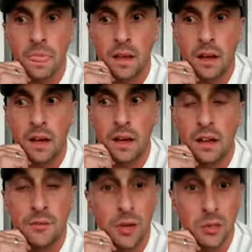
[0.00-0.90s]
uh,
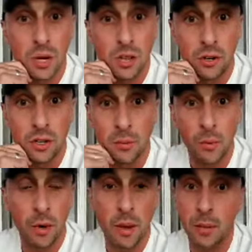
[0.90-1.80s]
if you guys want to learn a little bit
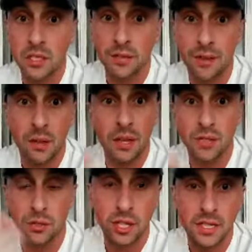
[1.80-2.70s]
more about multifamily, I
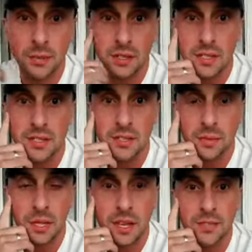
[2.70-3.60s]
told you guys about this in
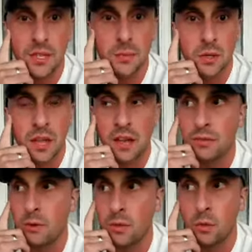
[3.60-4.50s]
my last Facebook Live
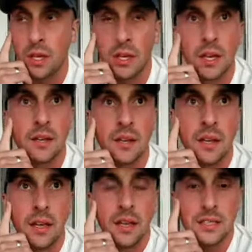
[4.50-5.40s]
over the weekend.
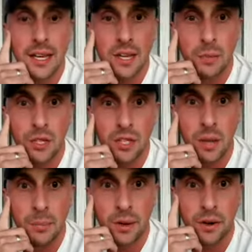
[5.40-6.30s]
Is I got Commercial
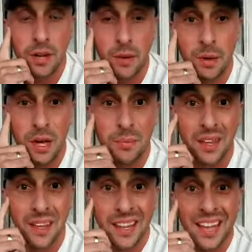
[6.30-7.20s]
Empire coming up.
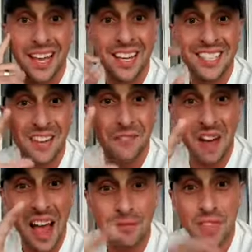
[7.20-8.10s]
It is a
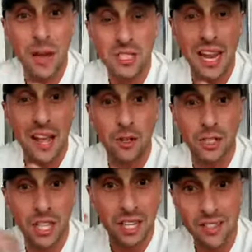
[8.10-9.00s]
five thousand dollar
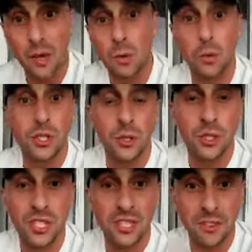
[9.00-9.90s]
ticket that we're
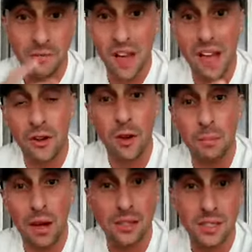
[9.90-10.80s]
reducing to five hundred
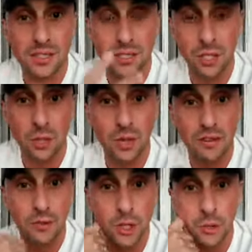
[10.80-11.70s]
bucks because it's a two day
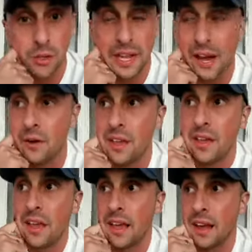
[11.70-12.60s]
virtual now,
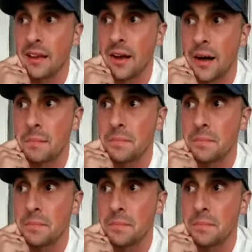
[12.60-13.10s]
and um,